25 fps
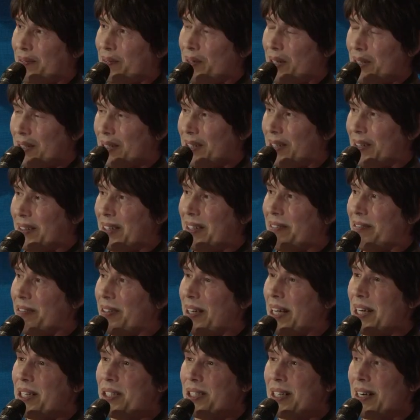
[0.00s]
what's called the
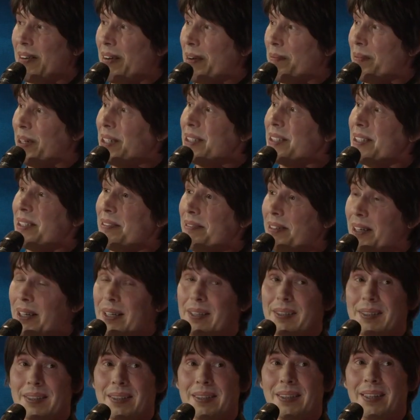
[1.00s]
inflationary
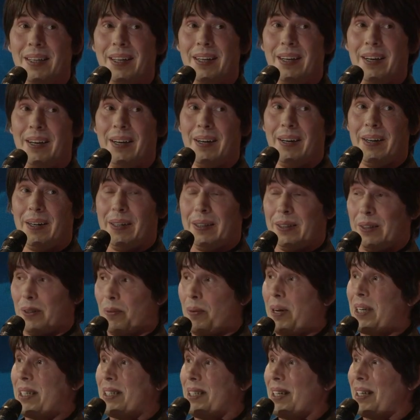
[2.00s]
multiverse,
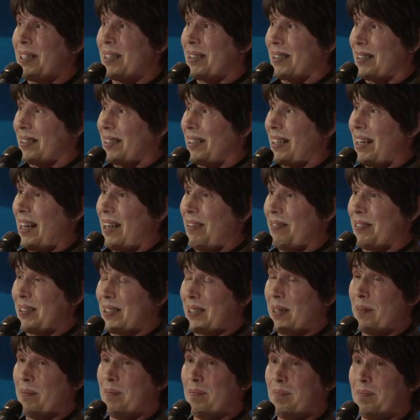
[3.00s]
which does have
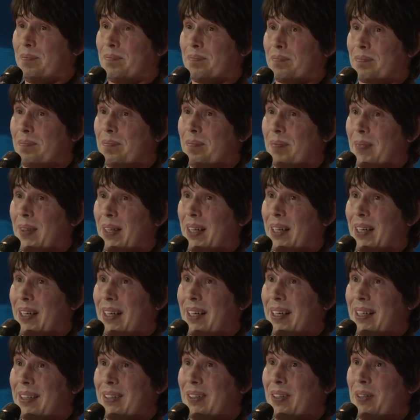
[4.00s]
some.
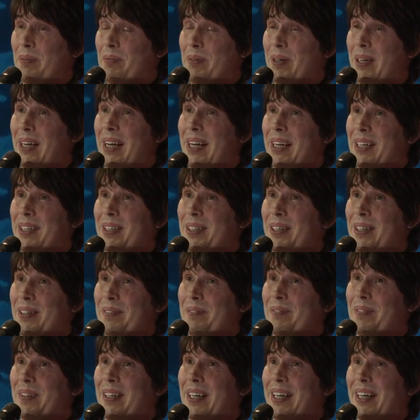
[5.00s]
It's not a
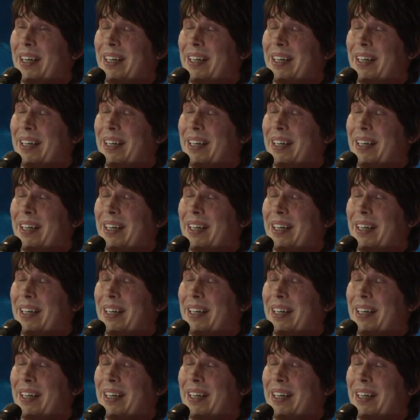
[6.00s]
prediction, but